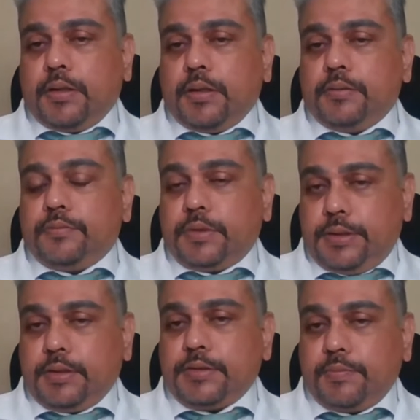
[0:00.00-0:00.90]

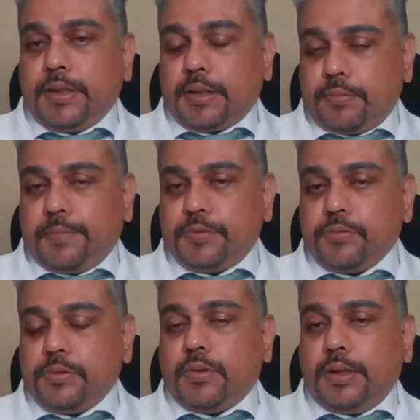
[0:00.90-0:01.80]
3 years may come up
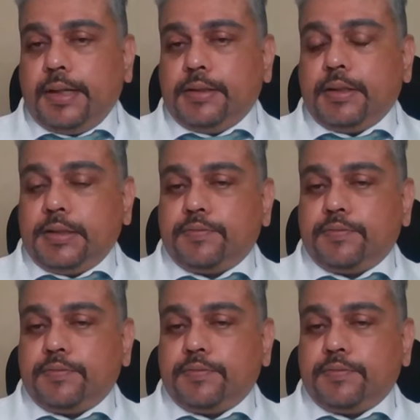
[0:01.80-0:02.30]
sooner or later.